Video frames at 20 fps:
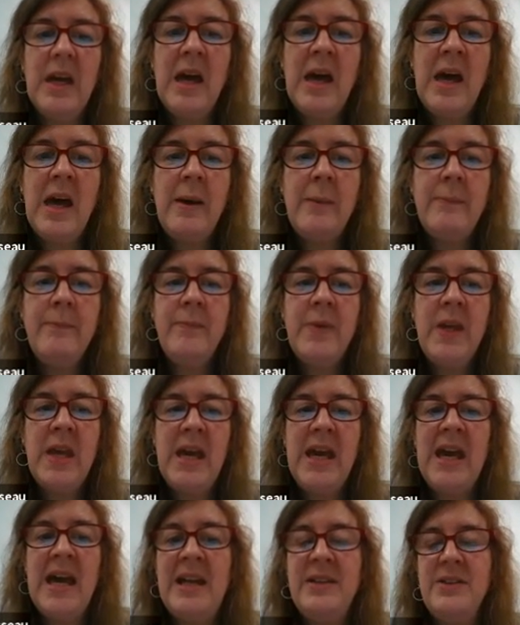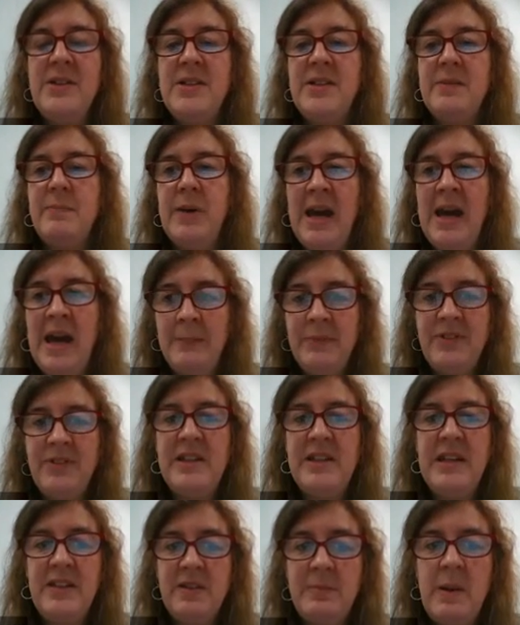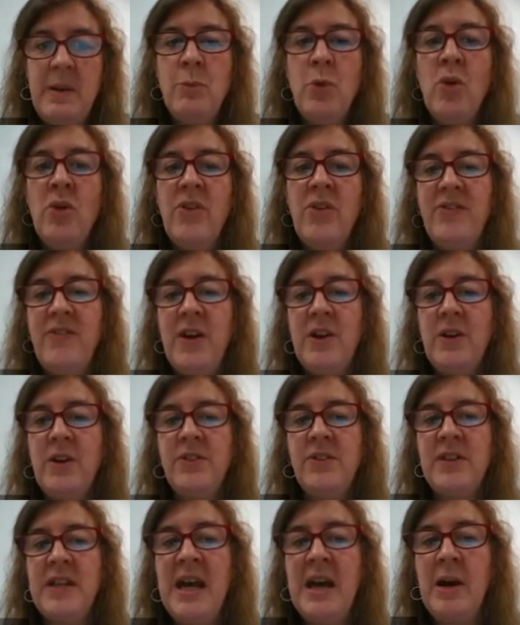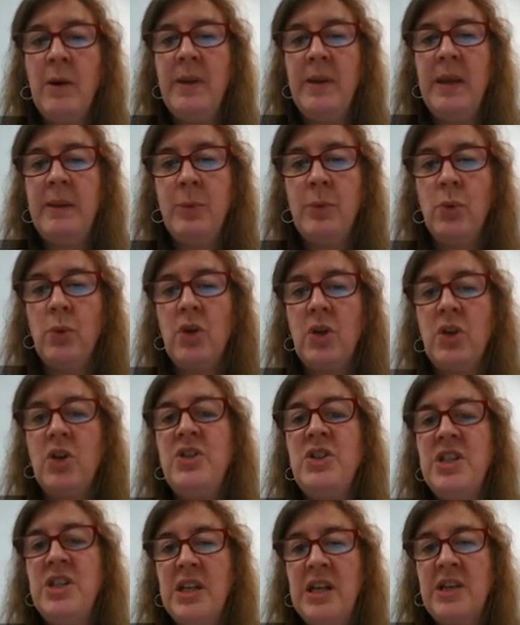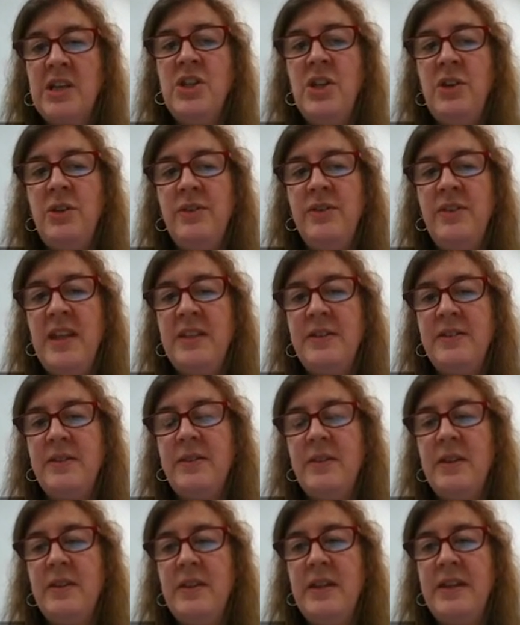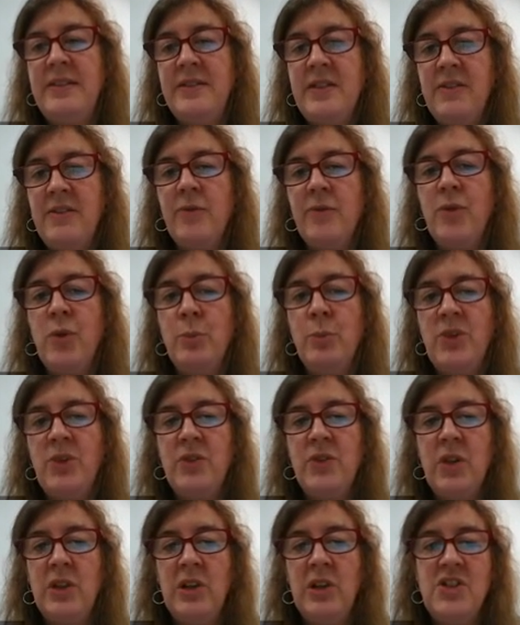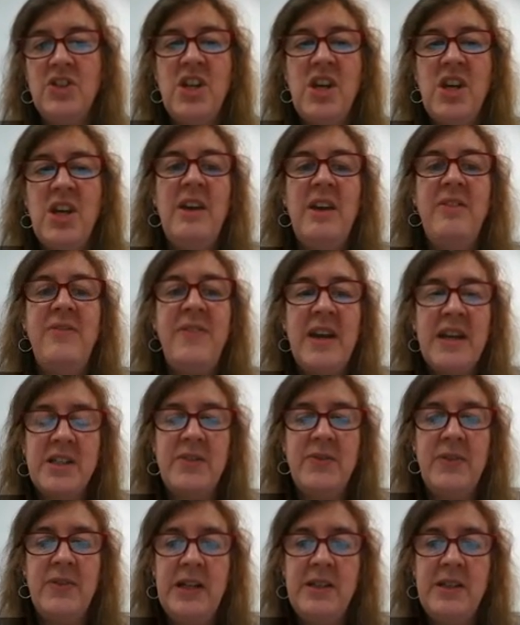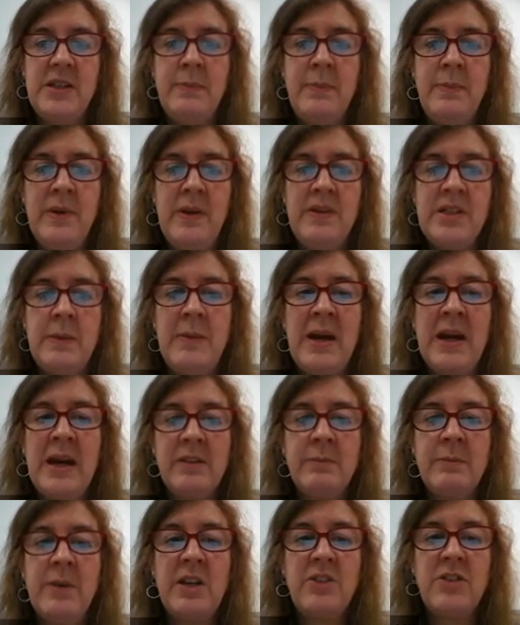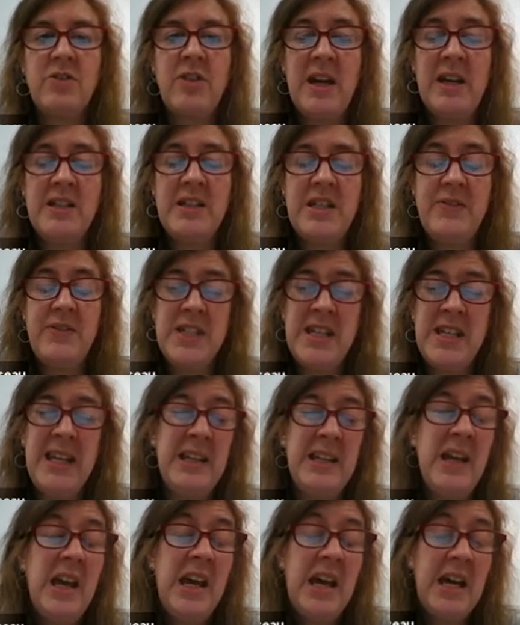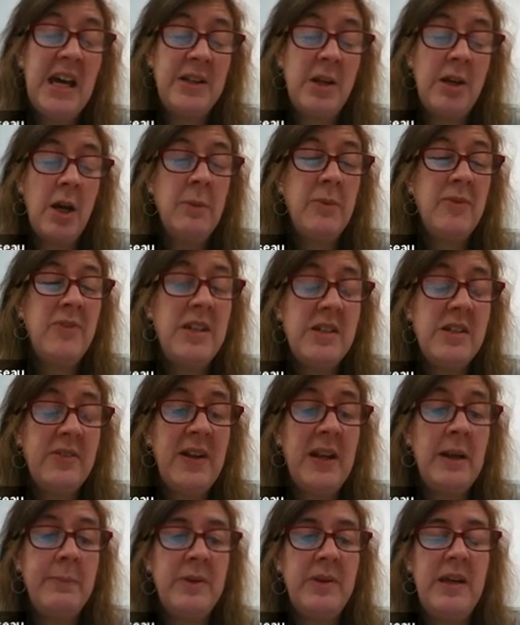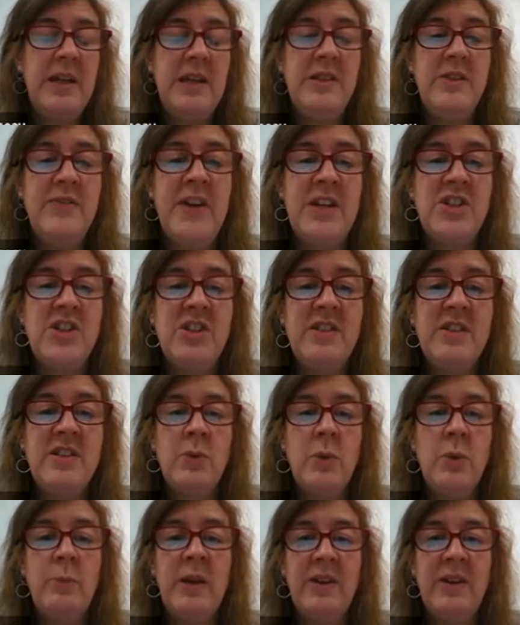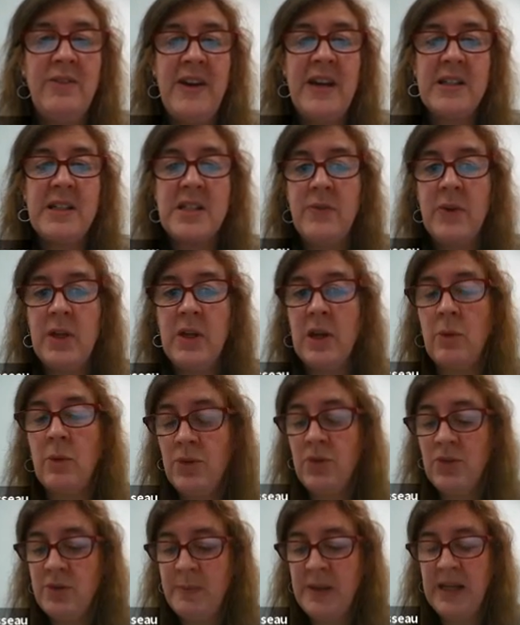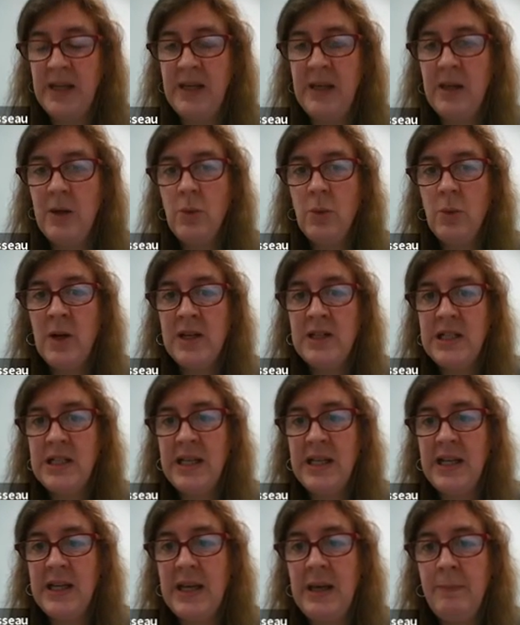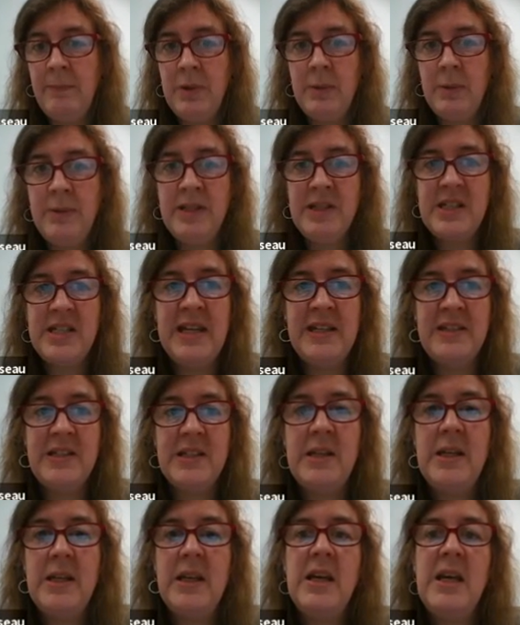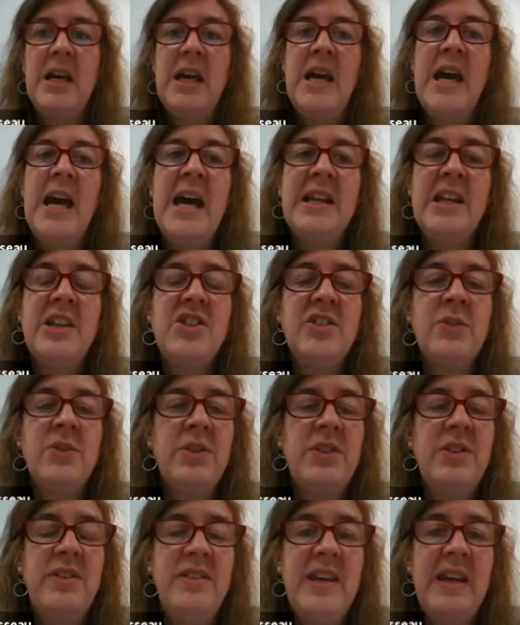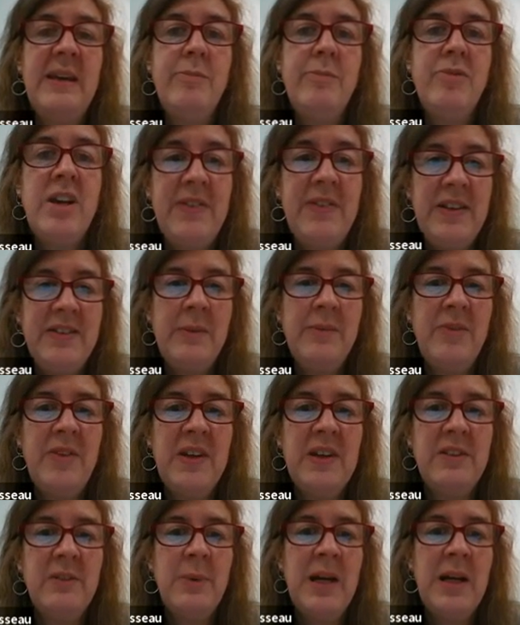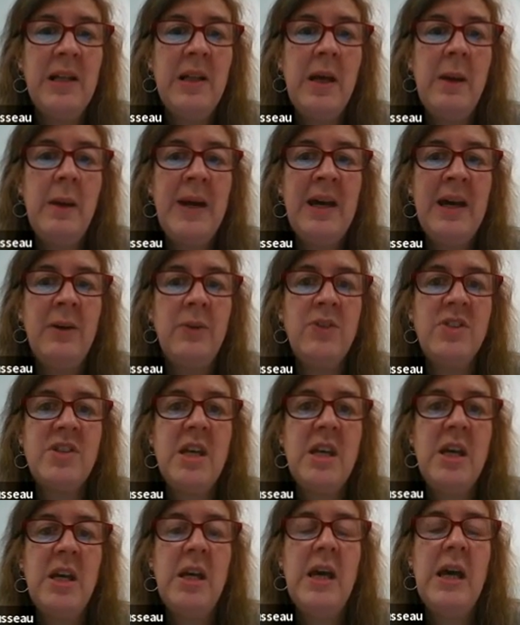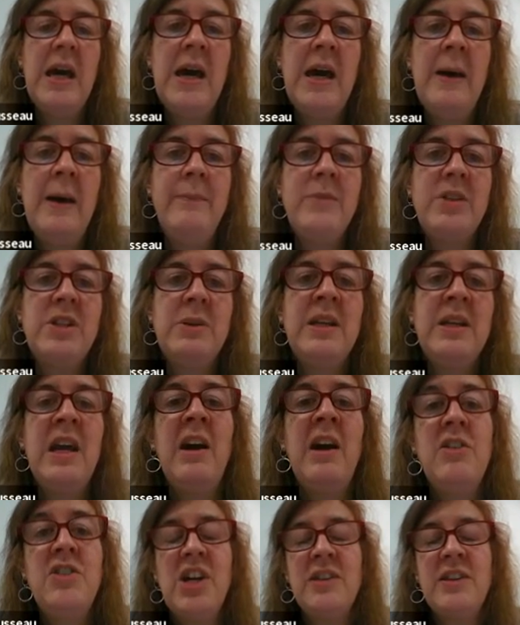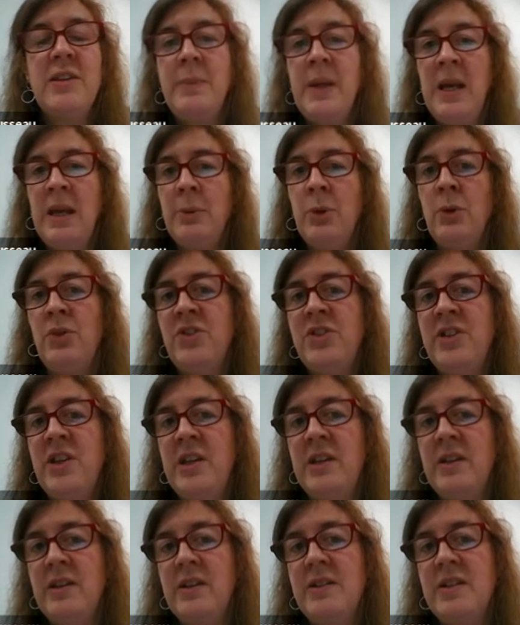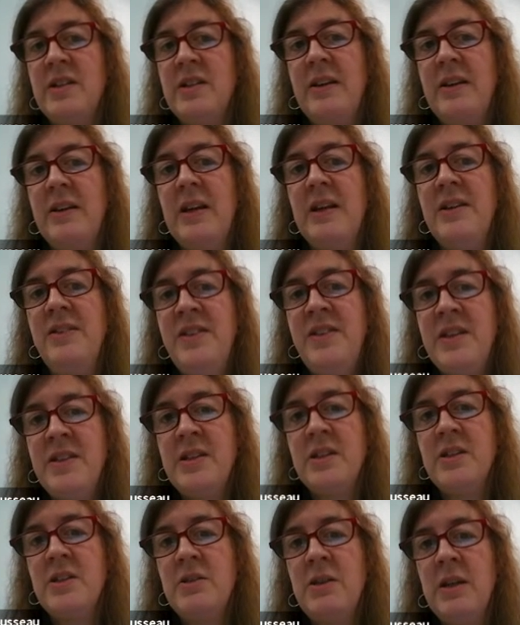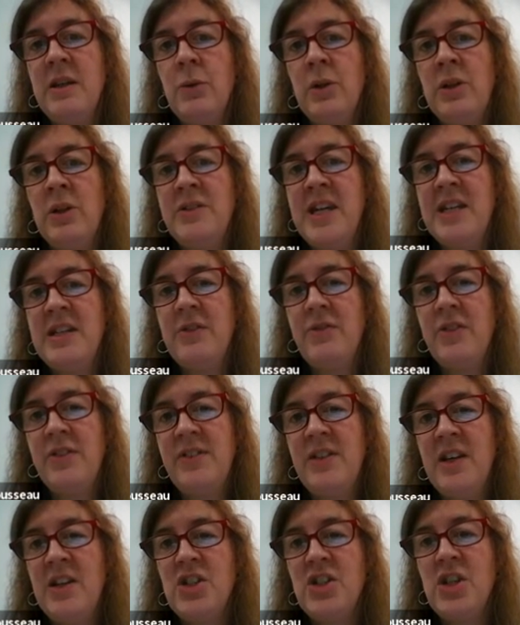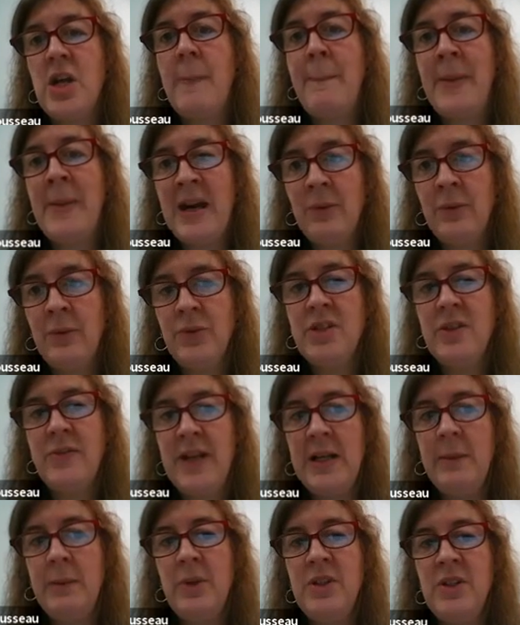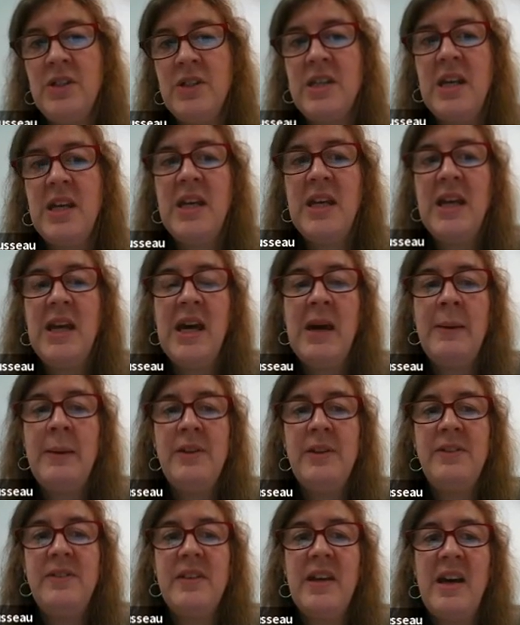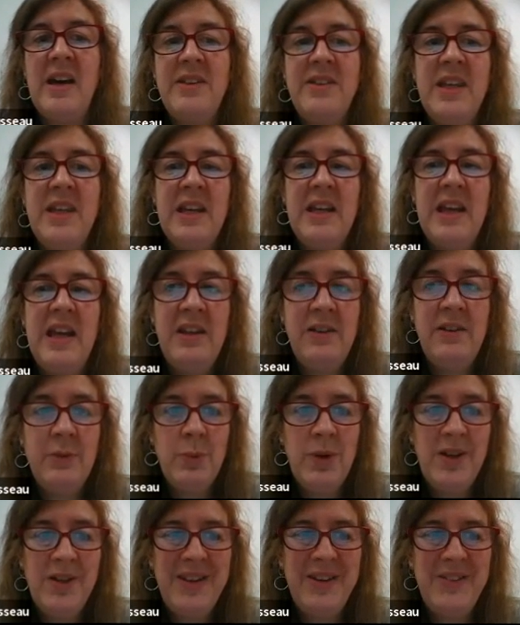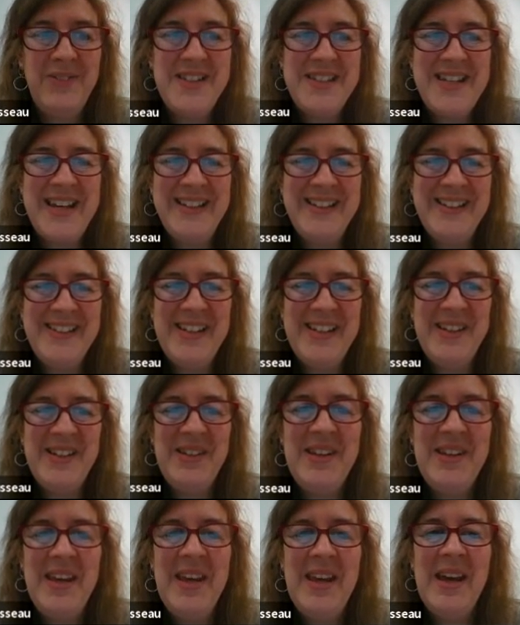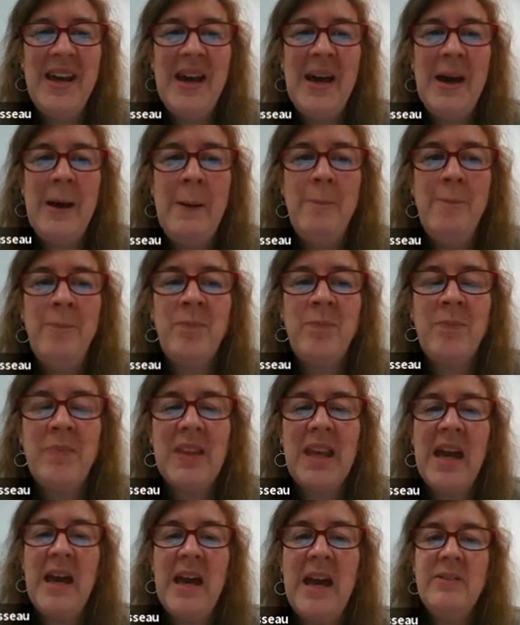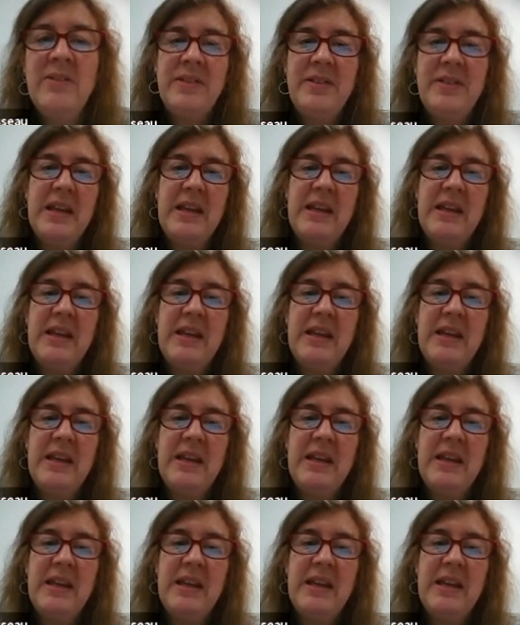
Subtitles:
And perhaps there needs to be more of a focus on how people can use these different forms of knowledge effectively to maximise creativity and hopefully develop interventions that will be effective and go on to be widely implemented. And I just want to say briefly something as well about to encourage other people to consider doing qualitative research about development. I think it is worthy of attention, and